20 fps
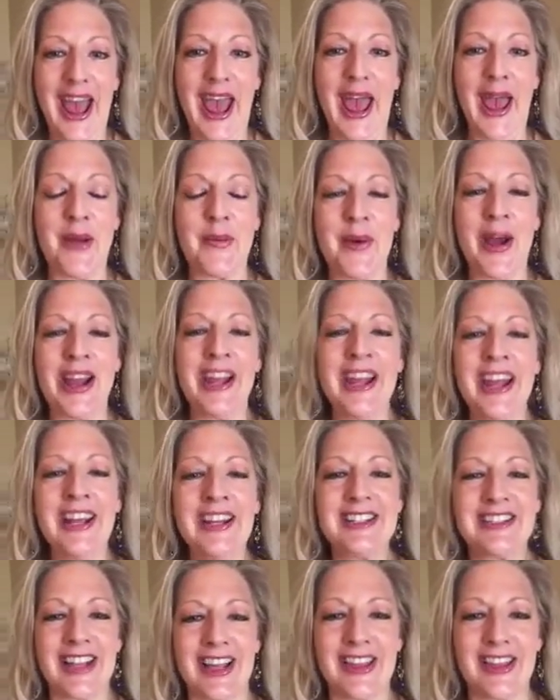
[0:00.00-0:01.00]
And when
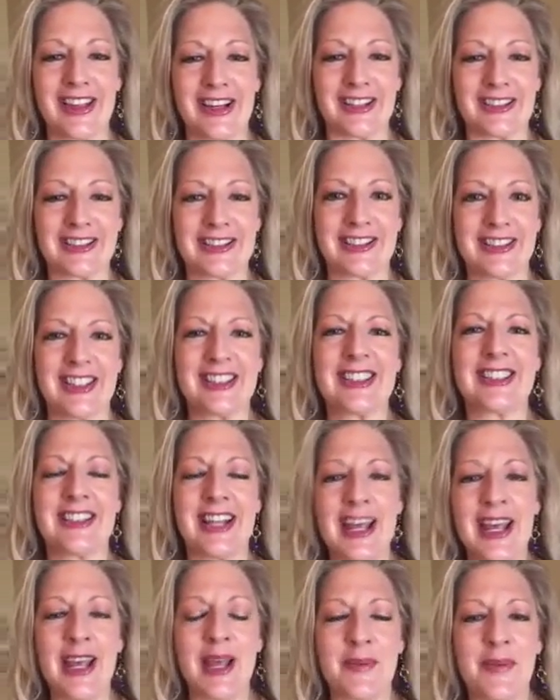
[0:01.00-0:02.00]
he did this
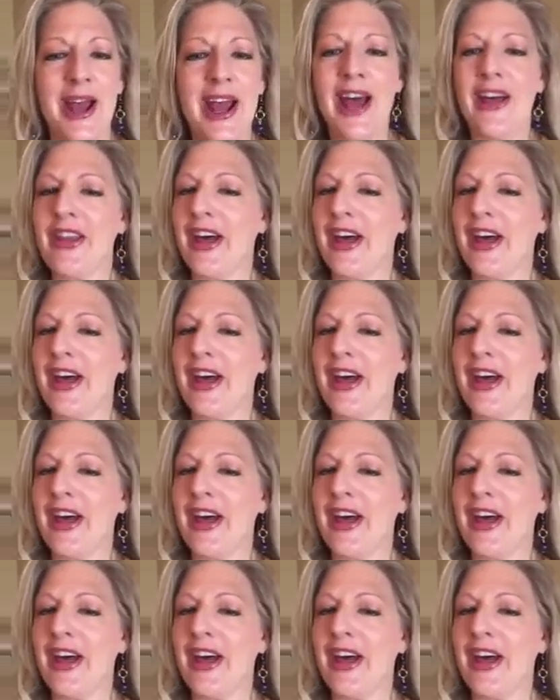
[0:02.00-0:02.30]
team